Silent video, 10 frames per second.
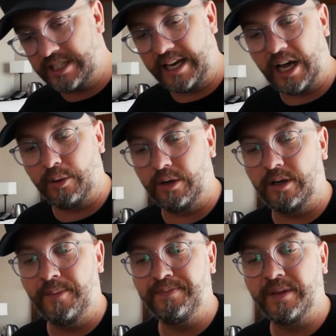and I will
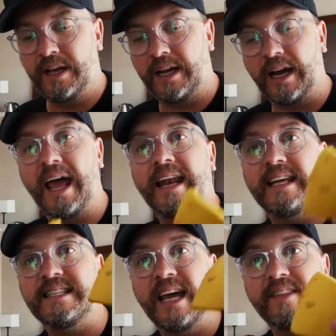
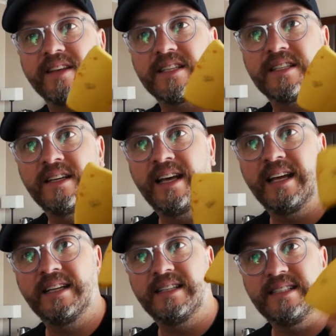gladly take this
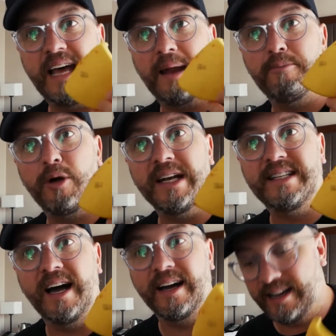naan bread
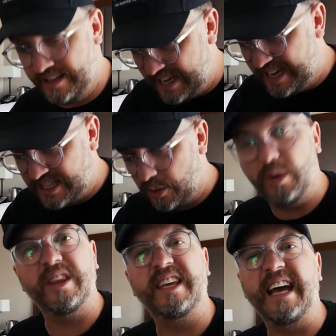tongue, eat it
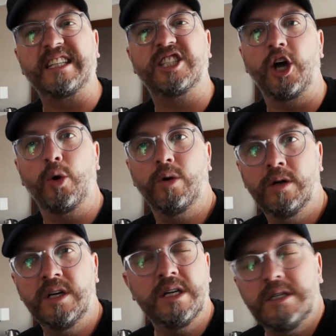with gusto.
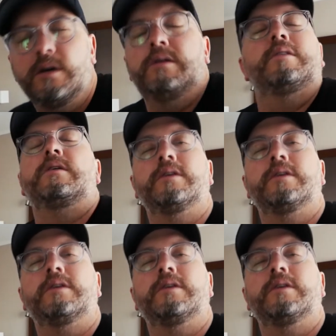Oh,